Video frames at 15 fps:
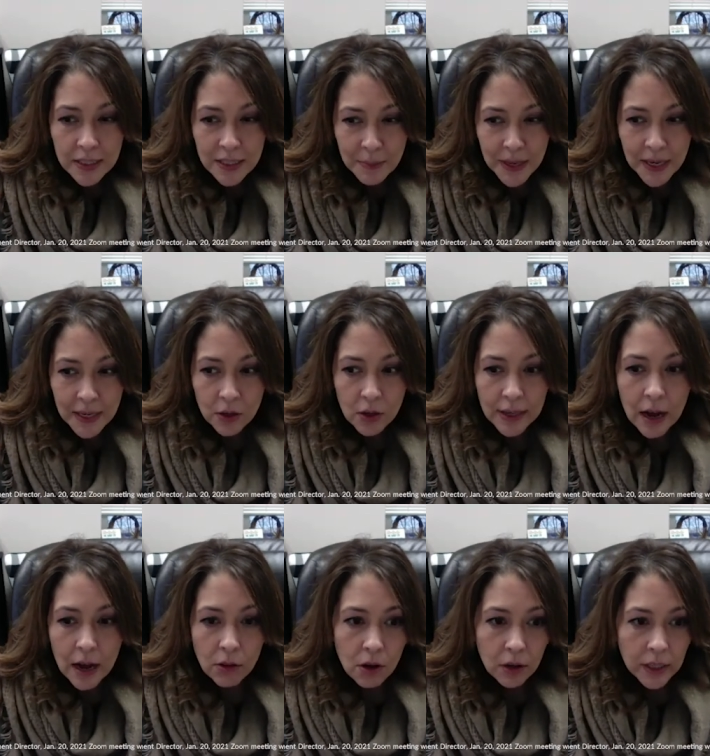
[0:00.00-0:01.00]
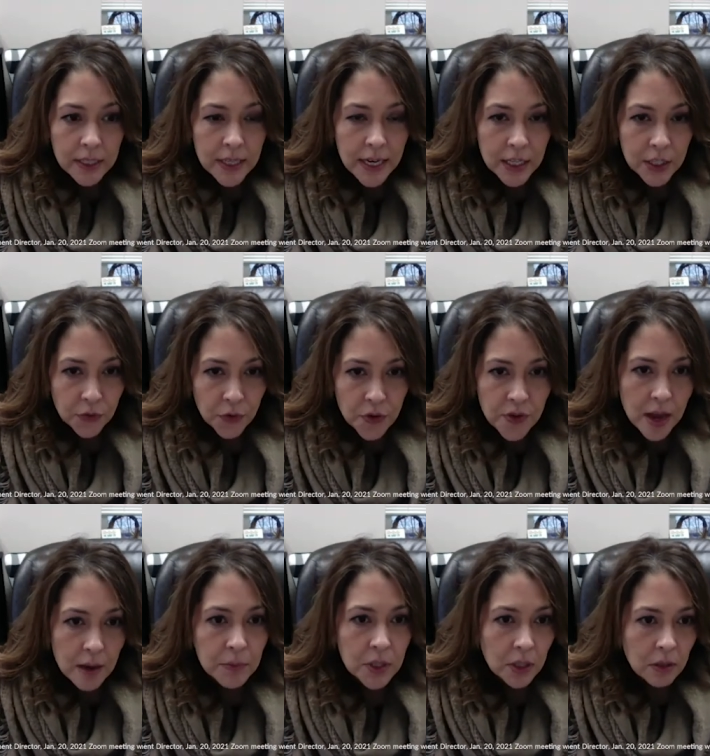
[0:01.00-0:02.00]
depending on how long it takes for
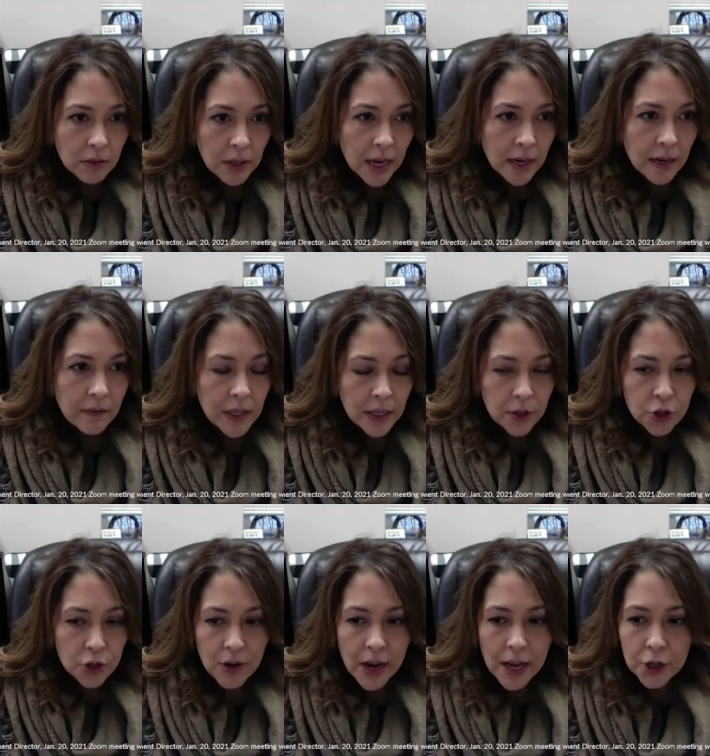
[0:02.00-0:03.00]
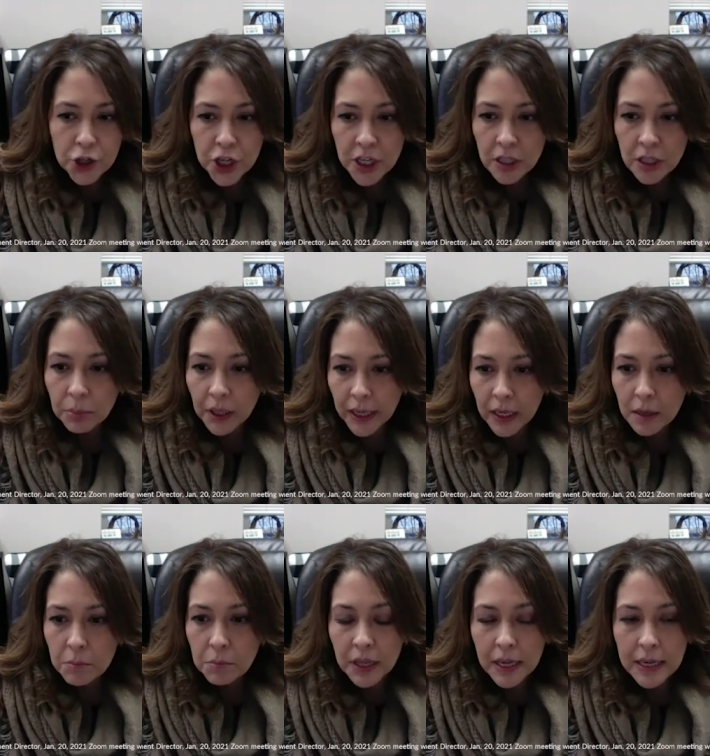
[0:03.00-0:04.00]
them to kind of get a strategy and a plan
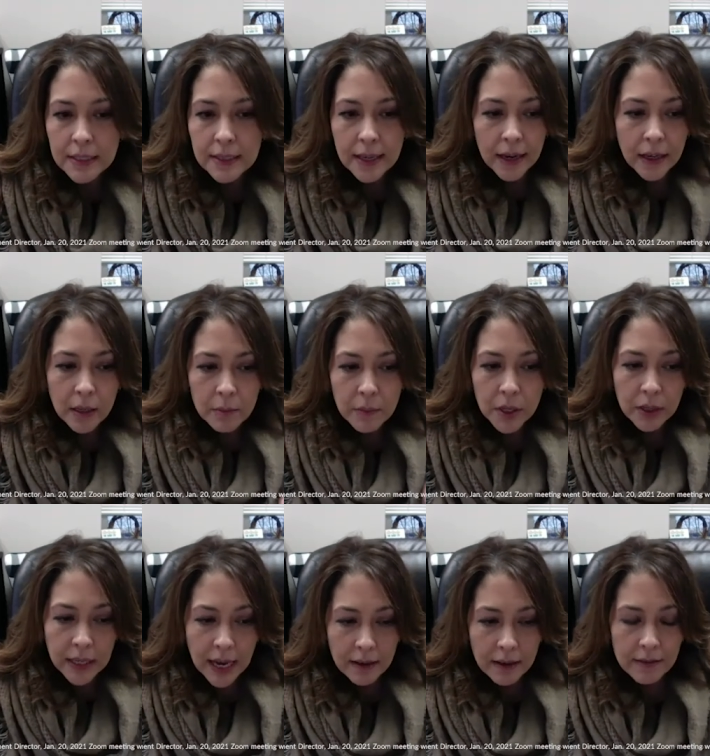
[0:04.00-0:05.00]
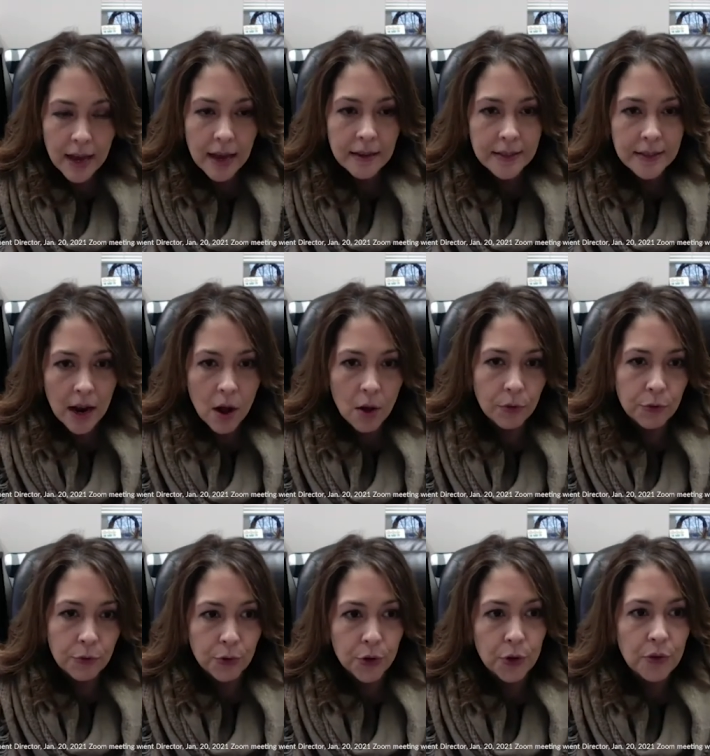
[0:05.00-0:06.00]
in place and communicate that down
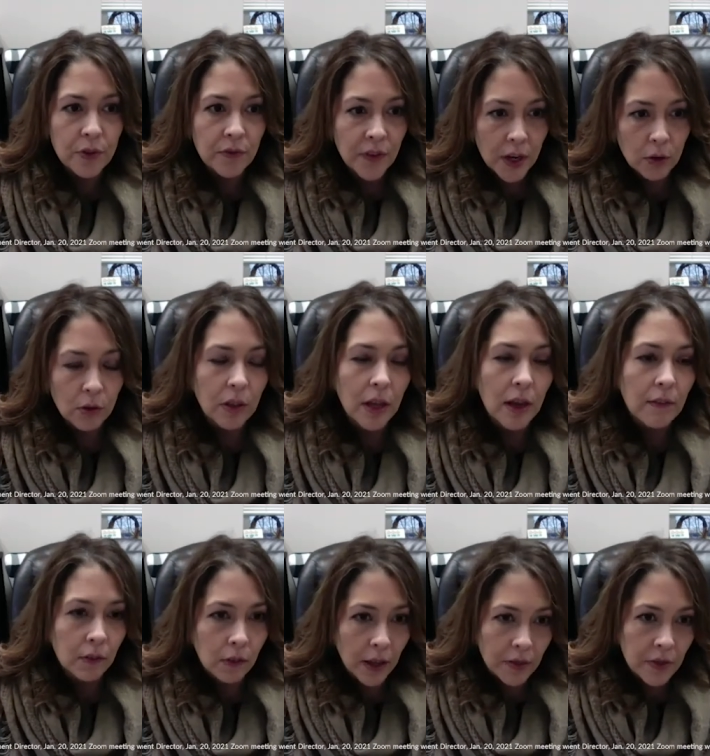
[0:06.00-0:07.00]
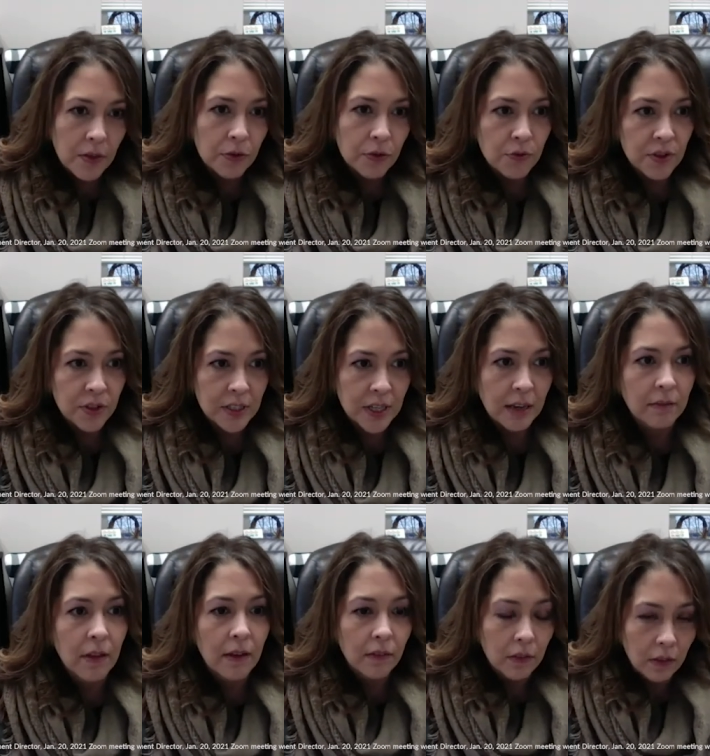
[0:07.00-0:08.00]
through the federal level and then through the state
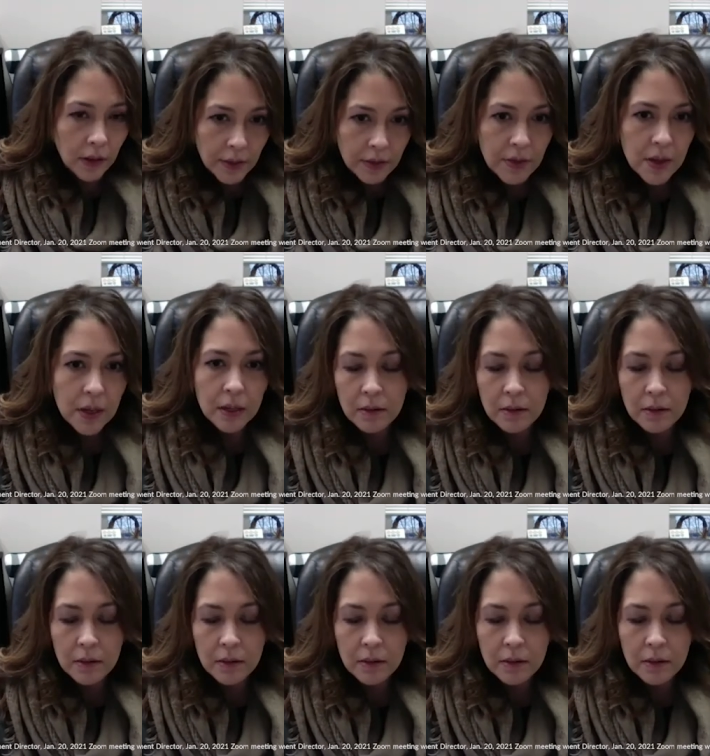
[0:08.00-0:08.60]
level and then,